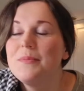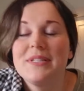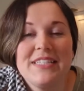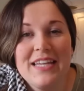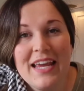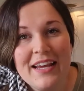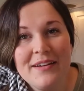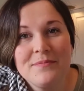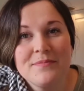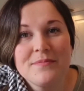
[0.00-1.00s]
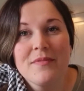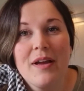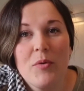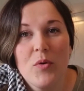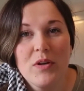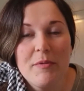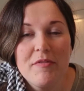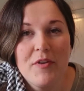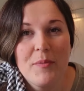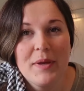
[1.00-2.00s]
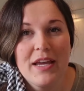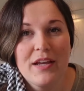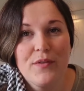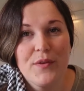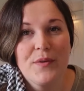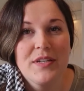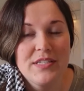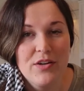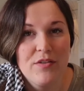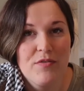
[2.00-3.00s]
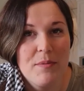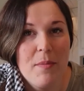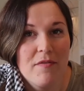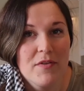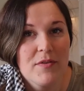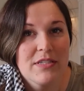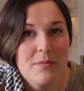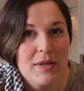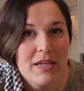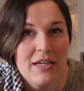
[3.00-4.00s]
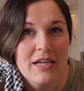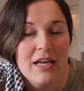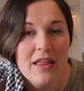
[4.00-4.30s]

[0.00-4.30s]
But today I'm going to be filming a gluten and dairy-free muffin recipe